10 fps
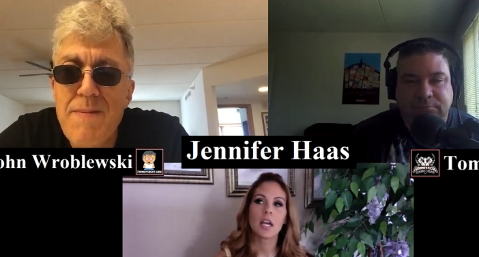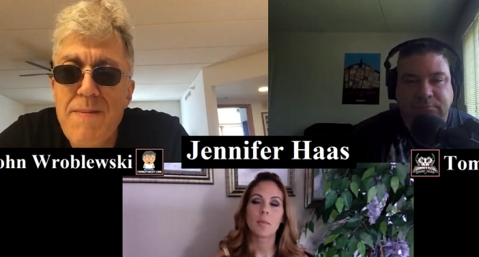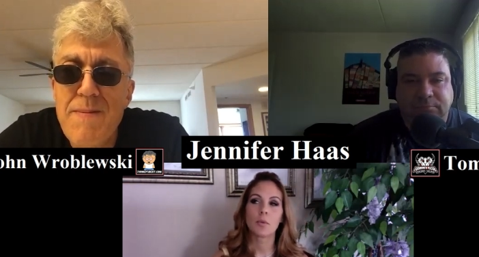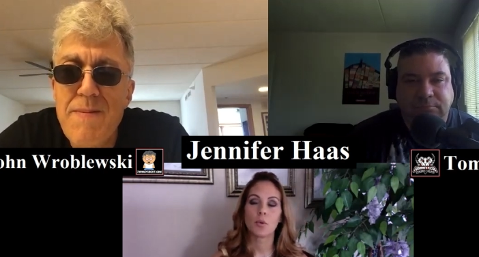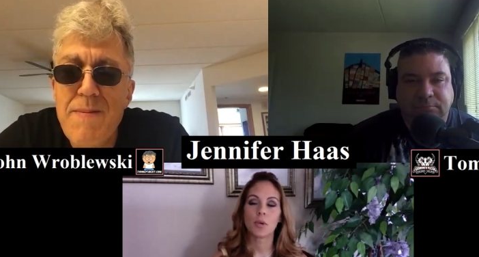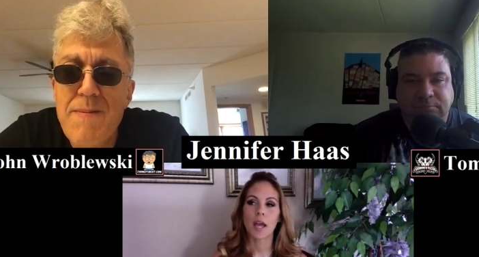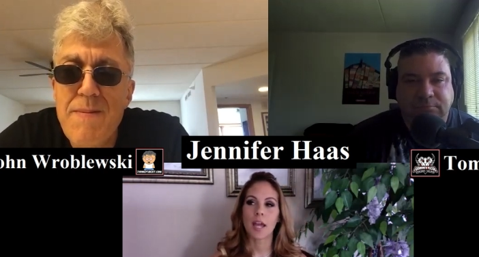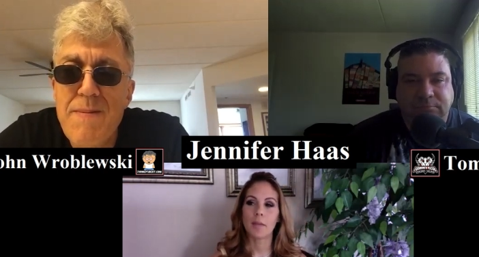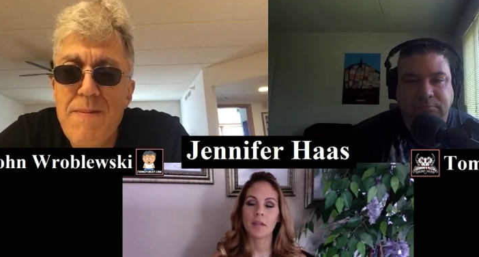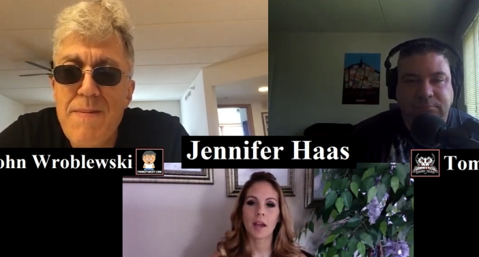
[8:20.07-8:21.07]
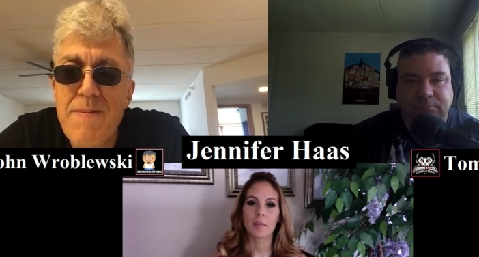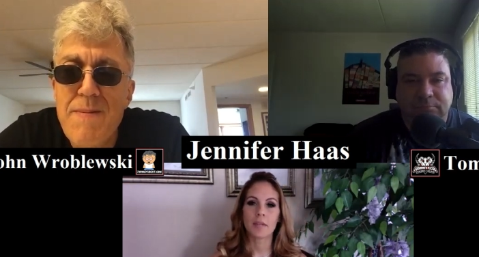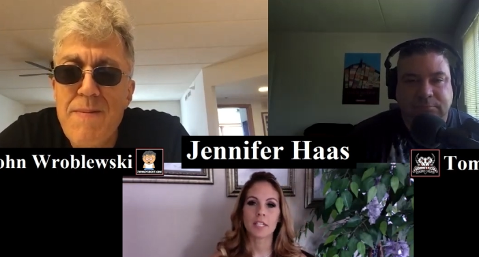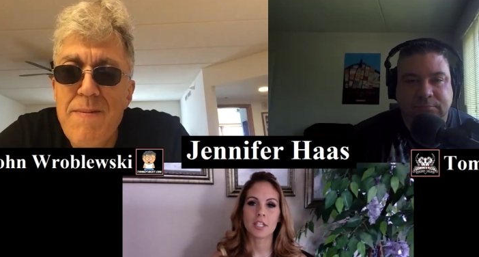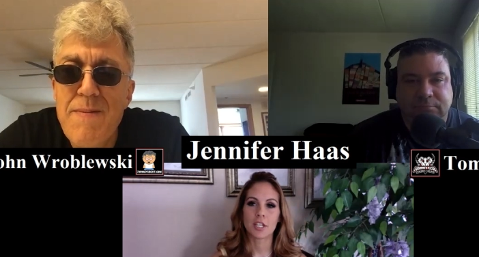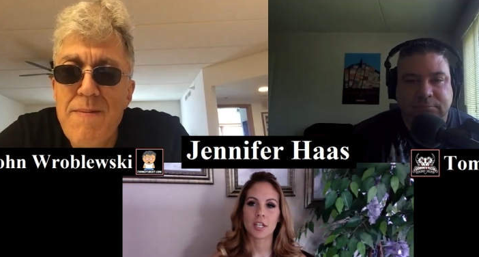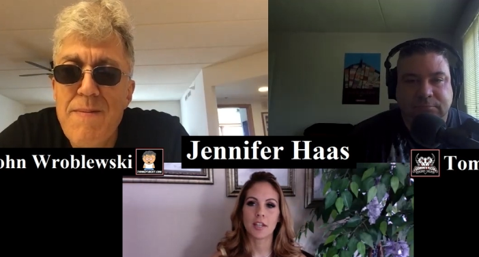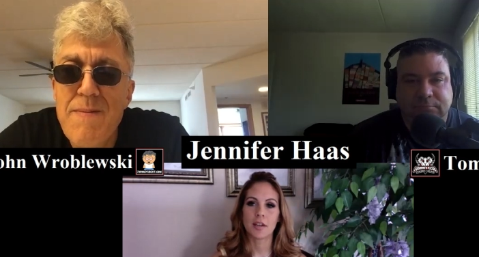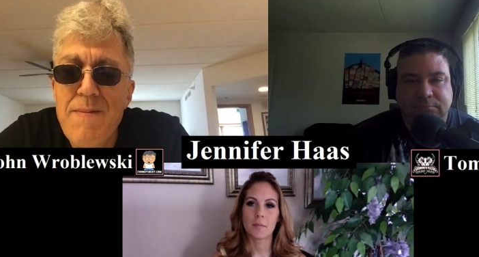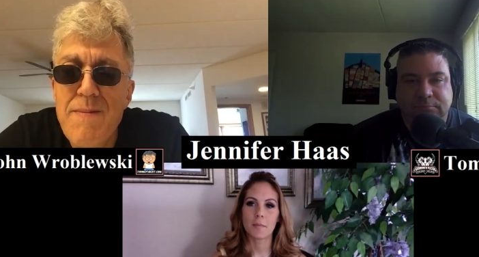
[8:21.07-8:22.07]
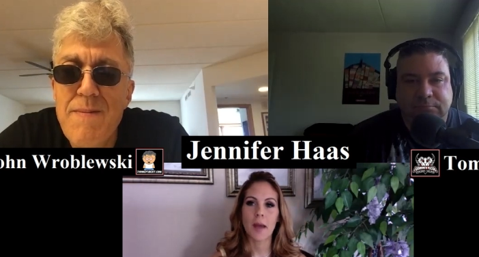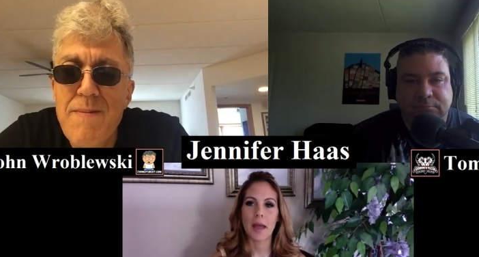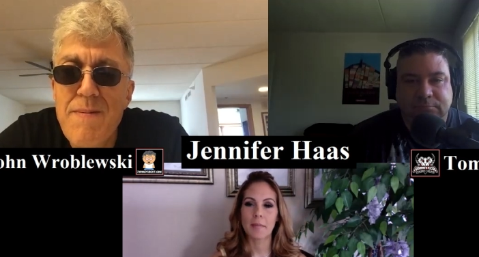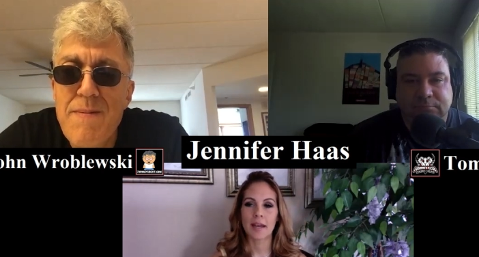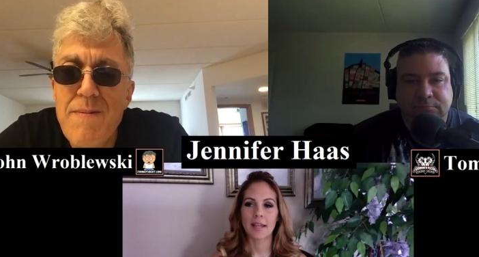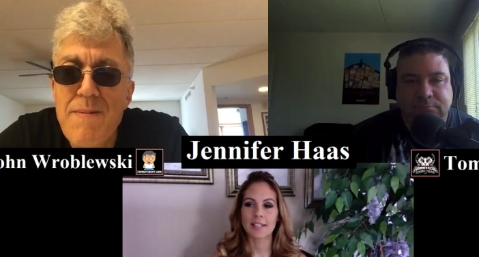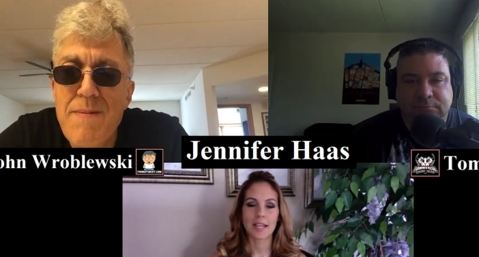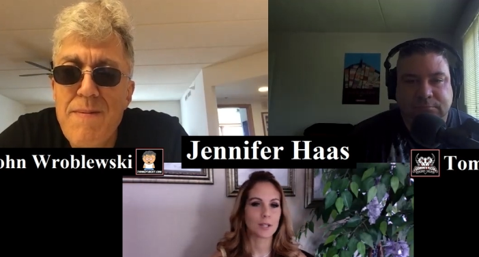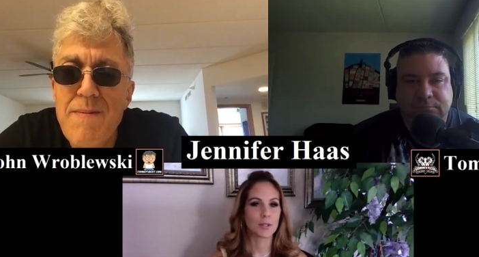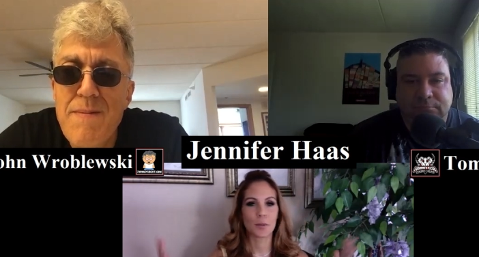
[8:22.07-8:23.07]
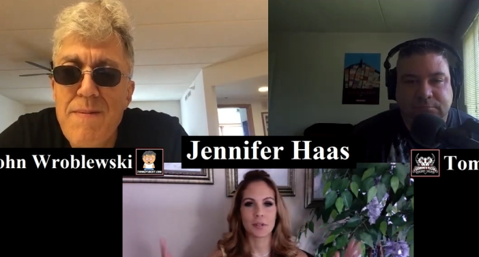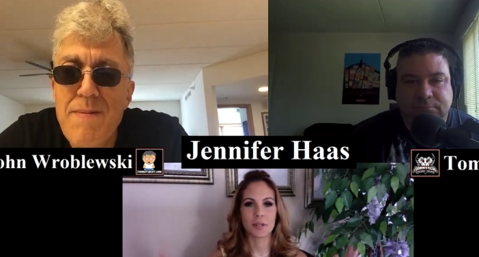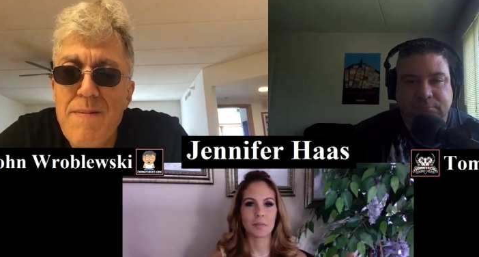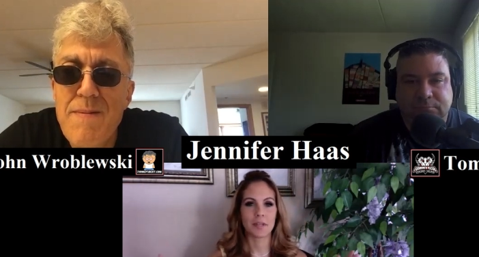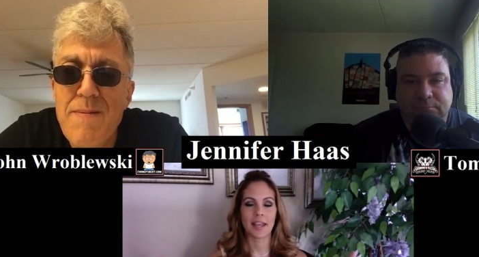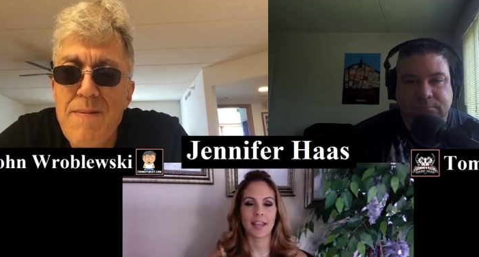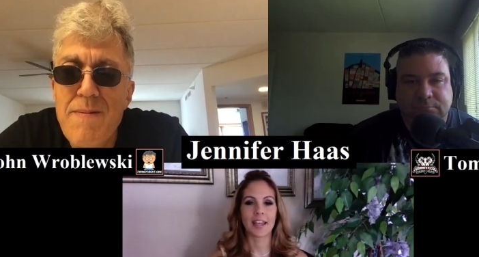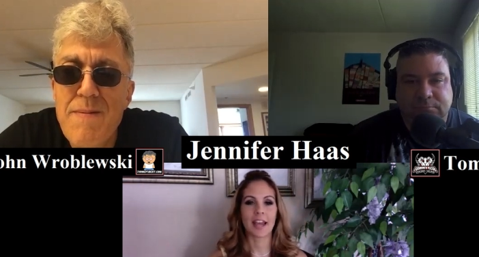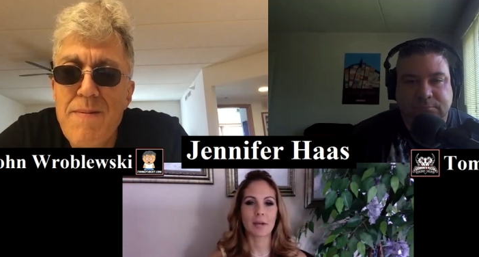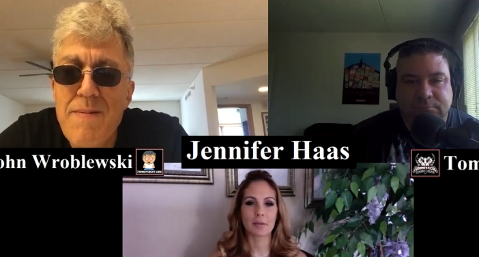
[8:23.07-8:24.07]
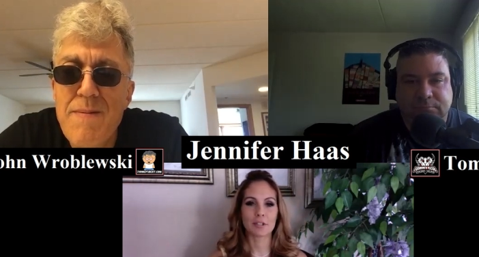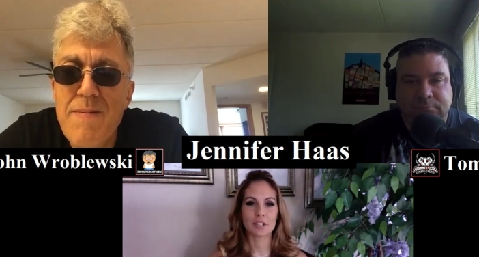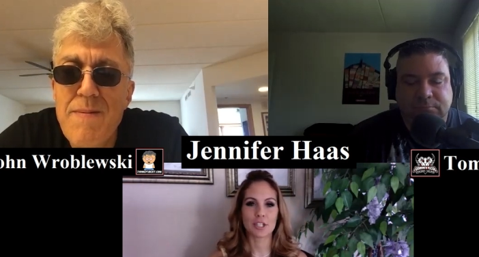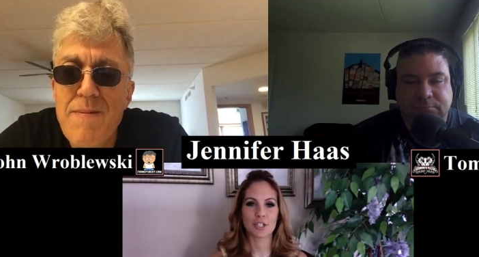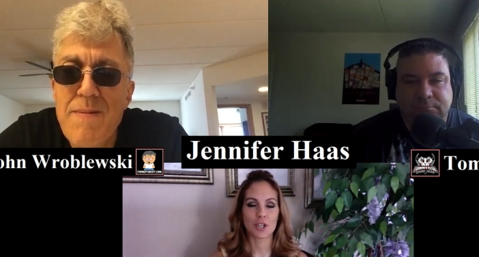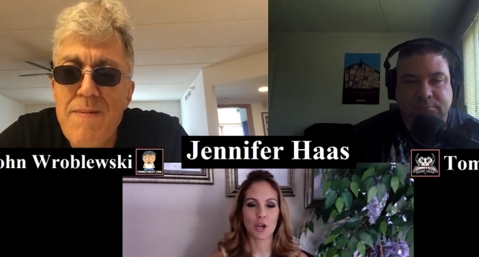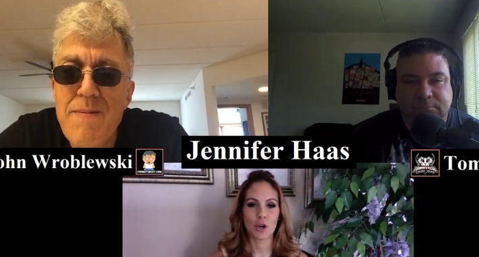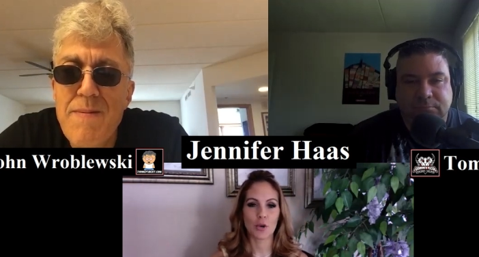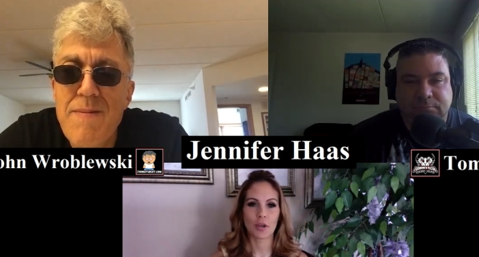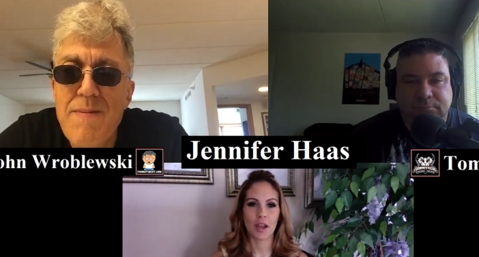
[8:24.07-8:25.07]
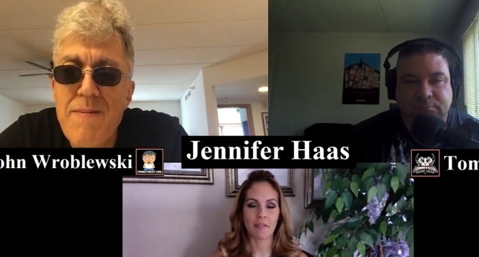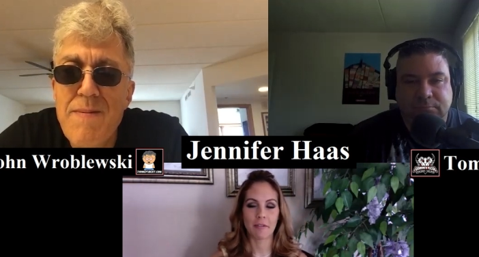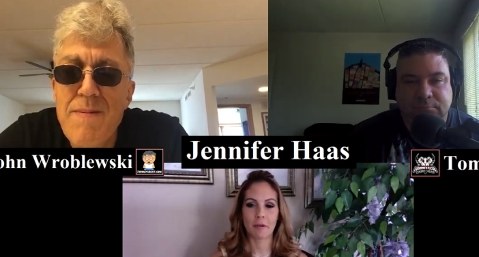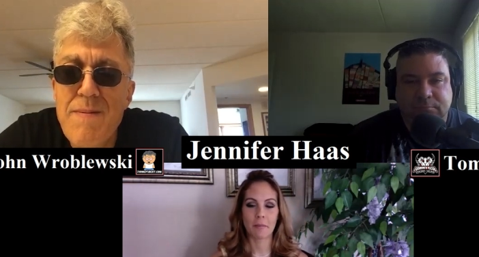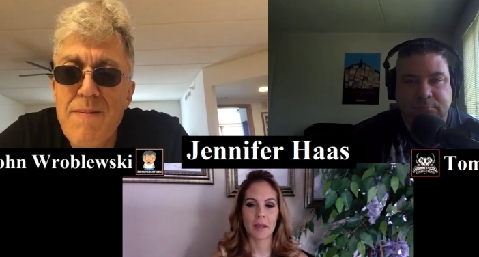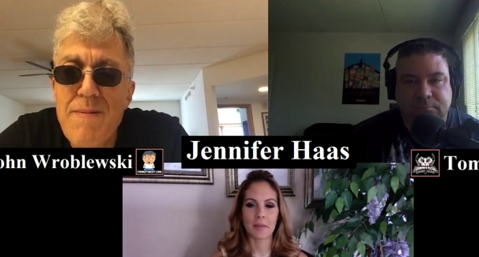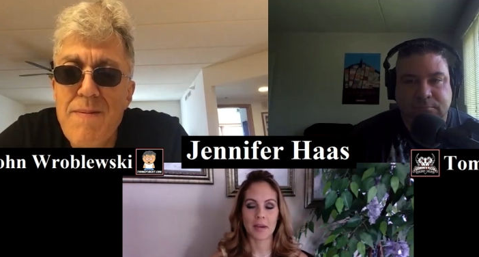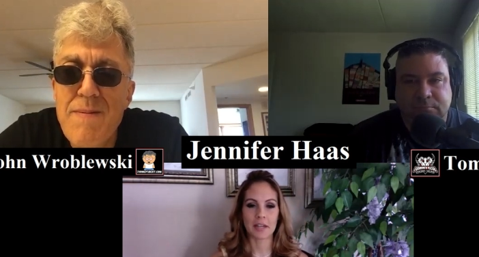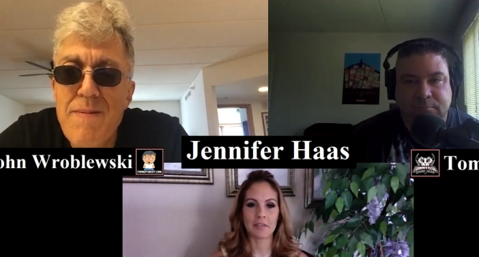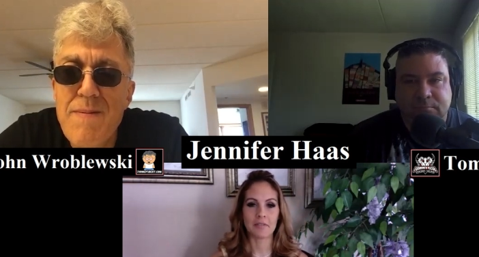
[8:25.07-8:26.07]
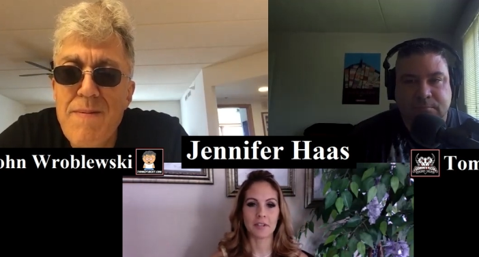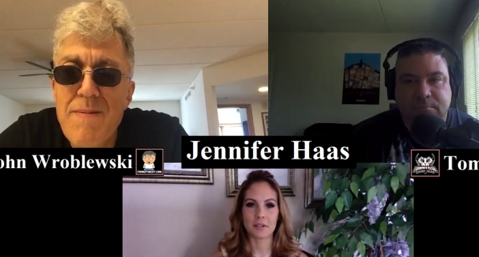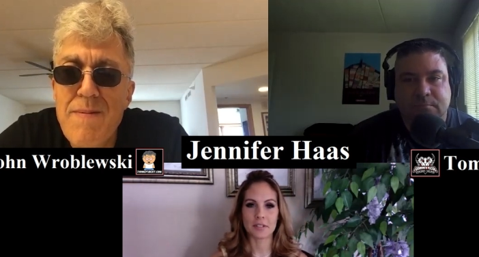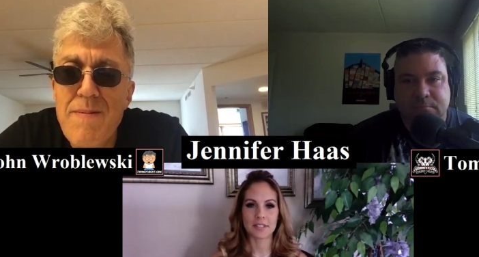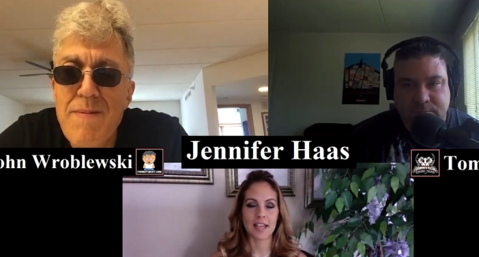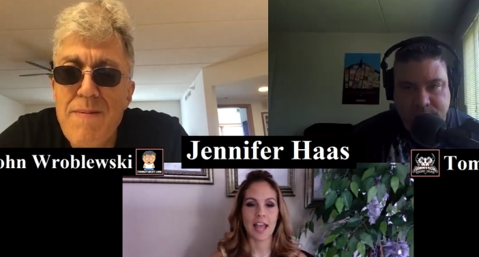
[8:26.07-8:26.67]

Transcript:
Speaker 1: But when I'm in competition, my mind's like totally blank. I will just go wherever my body feels.